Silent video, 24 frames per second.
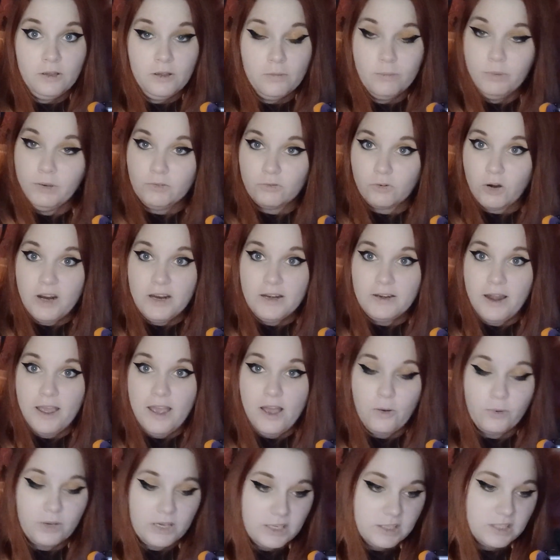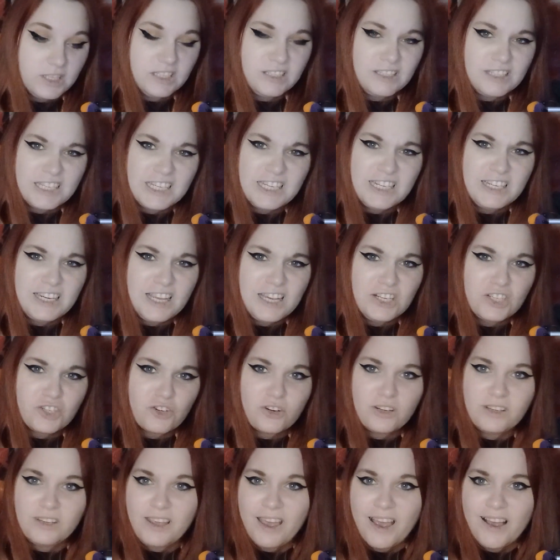But right now, he's a teenager
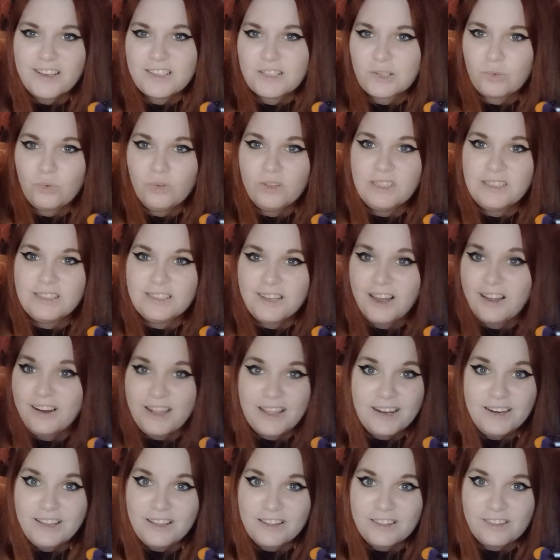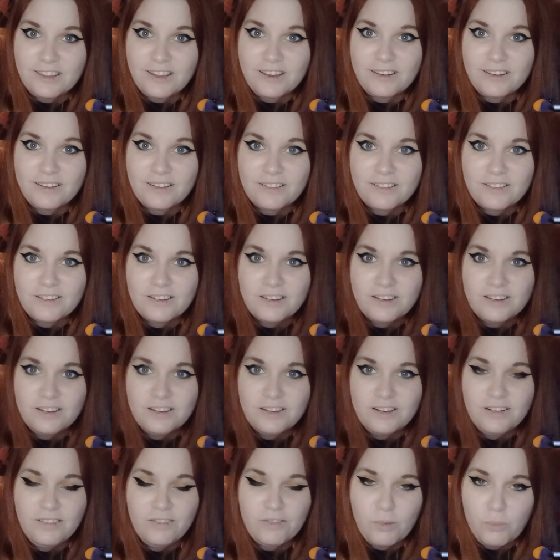and he hasn't really done anything,
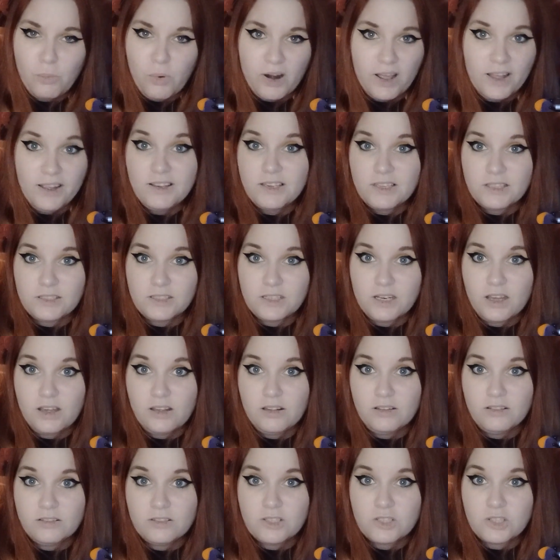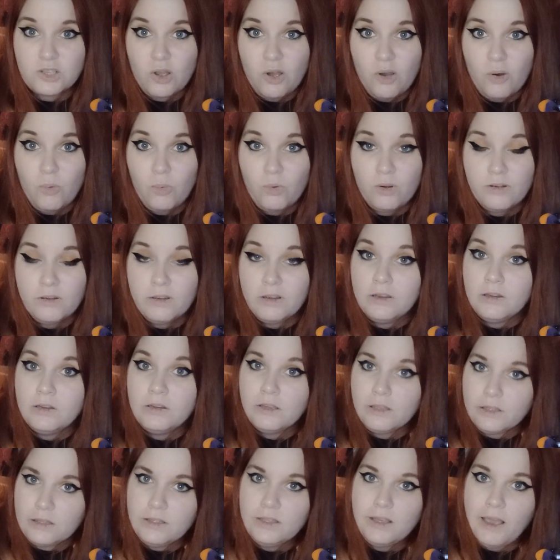from what I can tell. So,
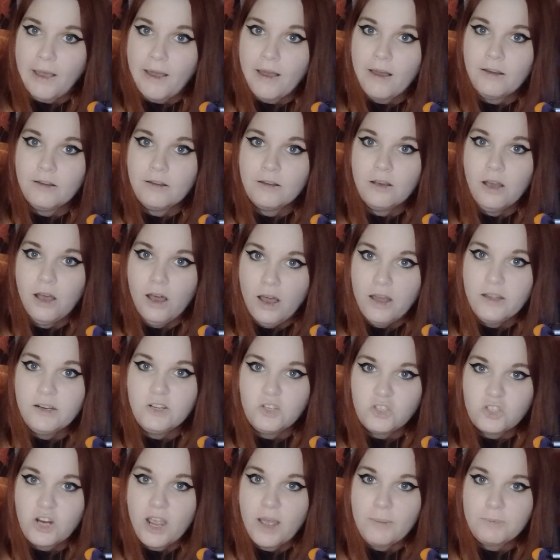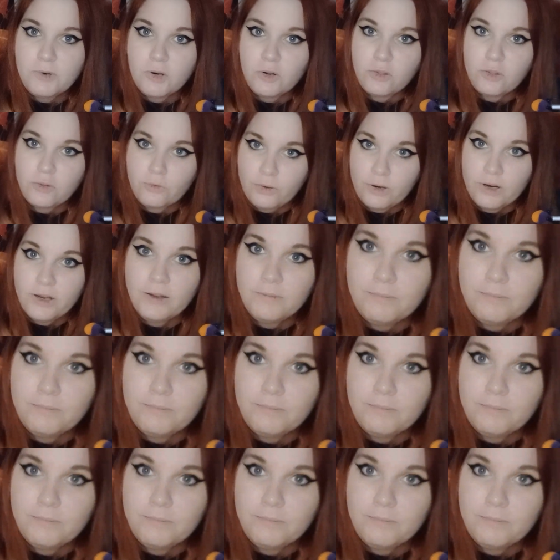yeah, on to chapter 3.